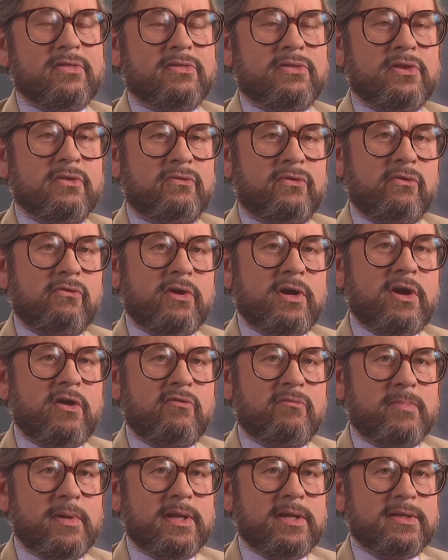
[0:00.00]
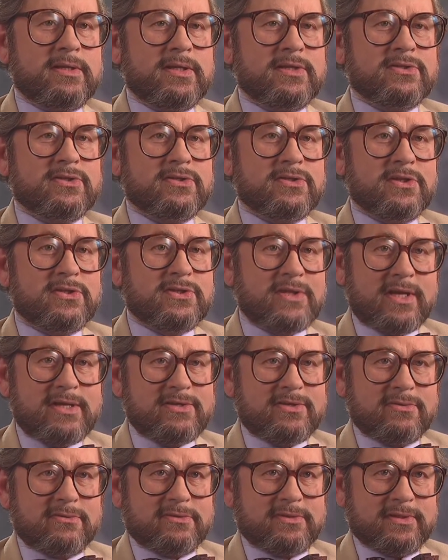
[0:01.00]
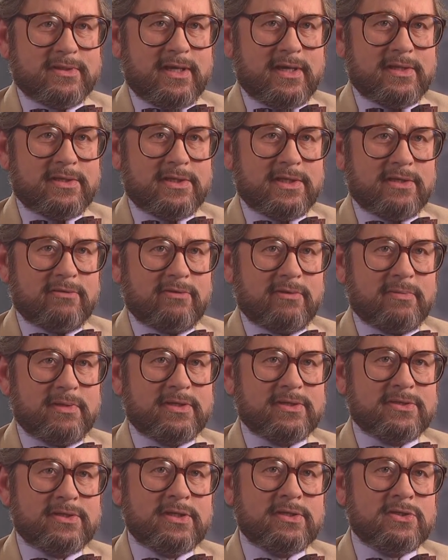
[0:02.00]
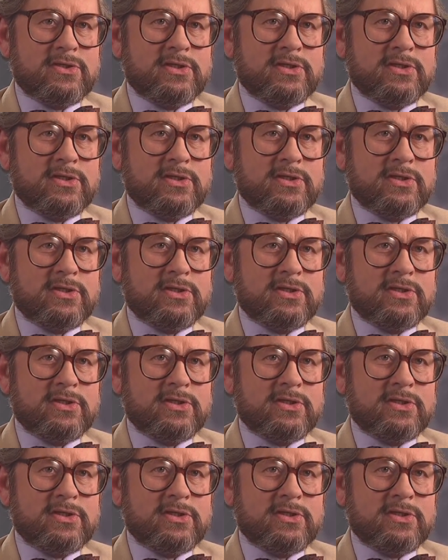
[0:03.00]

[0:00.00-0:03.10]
The 4.5 billion years is essential to that theory because these